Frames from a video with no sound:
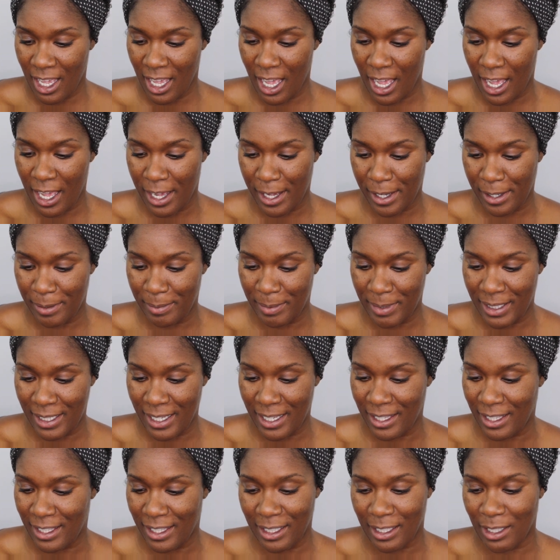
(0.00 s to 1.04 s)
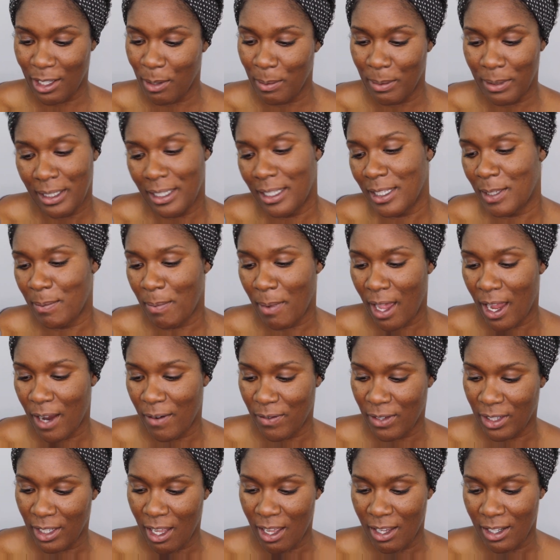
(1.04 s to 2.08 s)
It says it's globally inspired
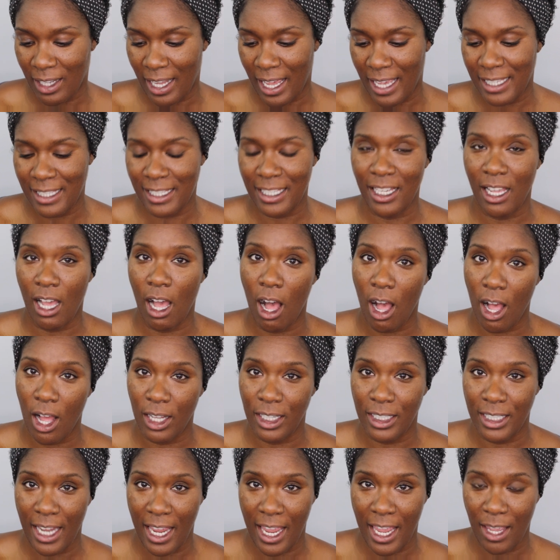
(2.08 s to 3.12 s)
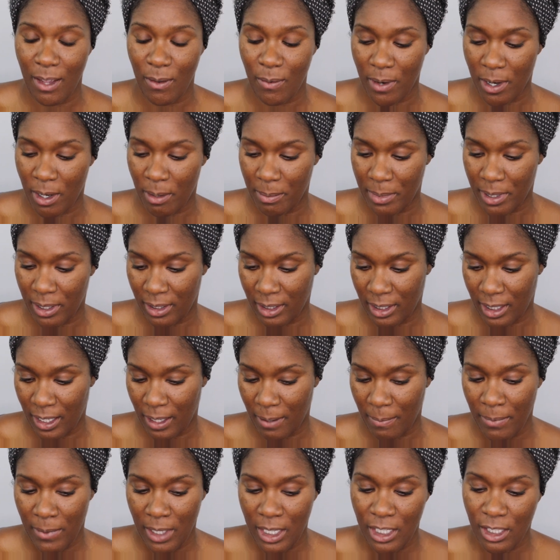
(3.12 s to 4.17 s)
for long-lasting, all-day wearability.
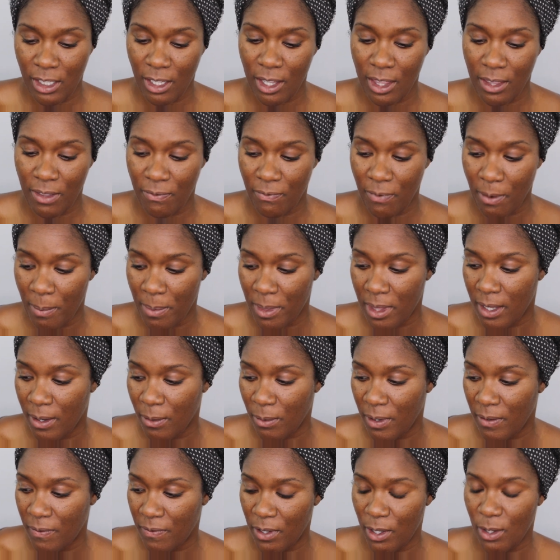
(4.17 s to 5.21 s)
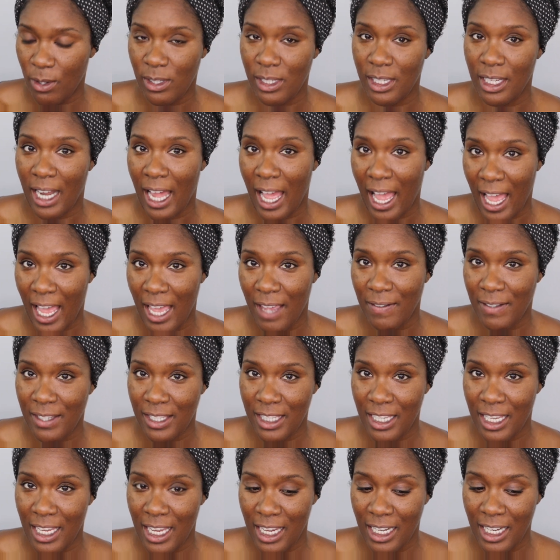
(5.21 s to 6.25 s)
So from the reviews that I've
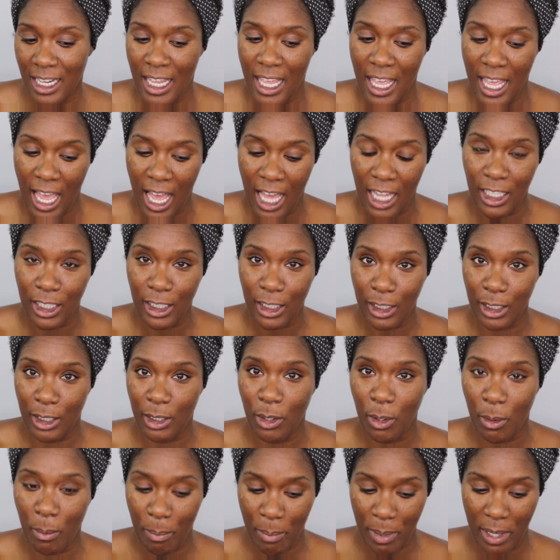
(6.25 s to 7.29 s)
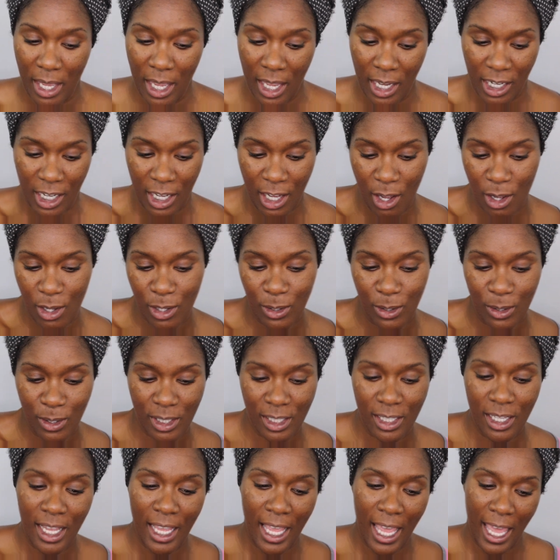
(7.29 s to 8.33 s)
seen, a little bit
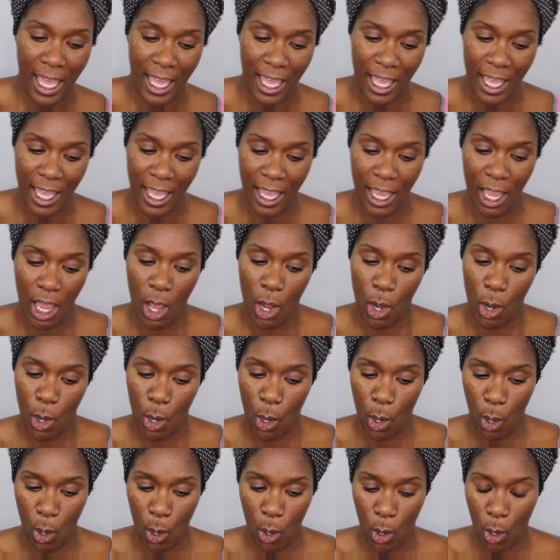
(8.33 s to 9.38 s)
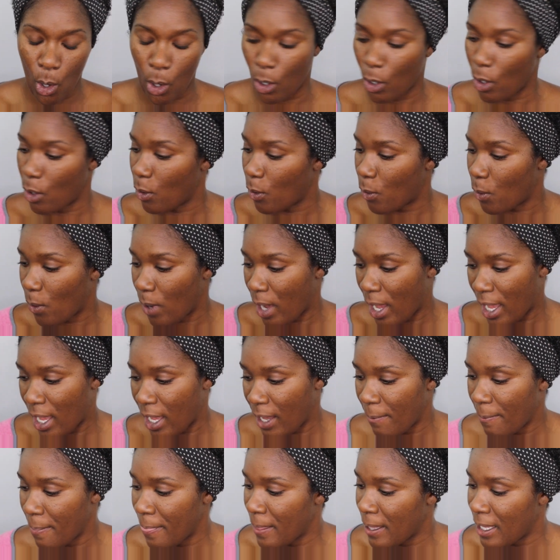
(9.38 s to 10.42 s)
goes a long
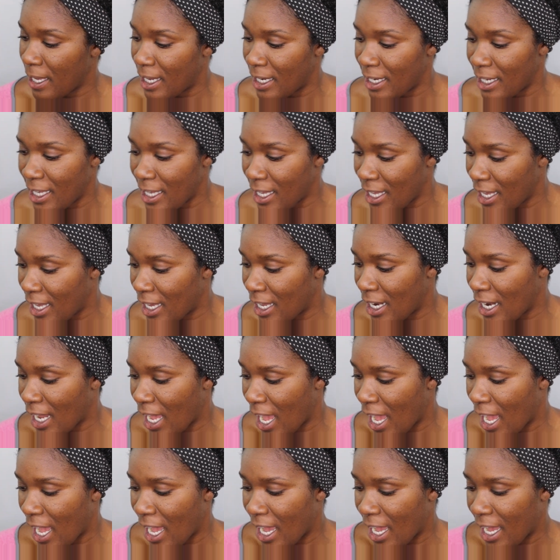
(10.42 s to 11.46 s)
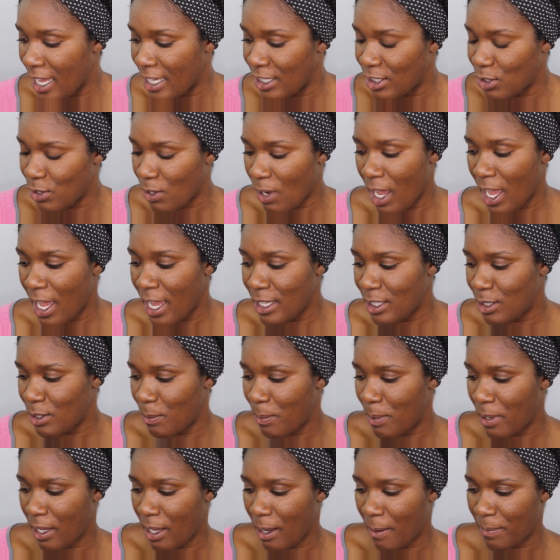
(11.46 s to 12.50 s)
way. And again, I tried to
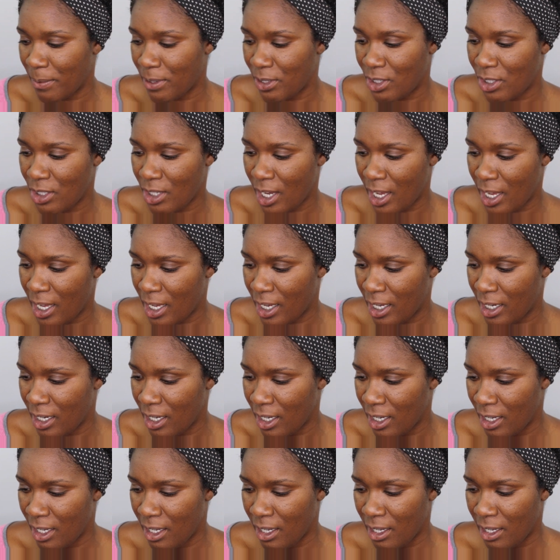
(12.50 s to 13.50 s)
pick up the shade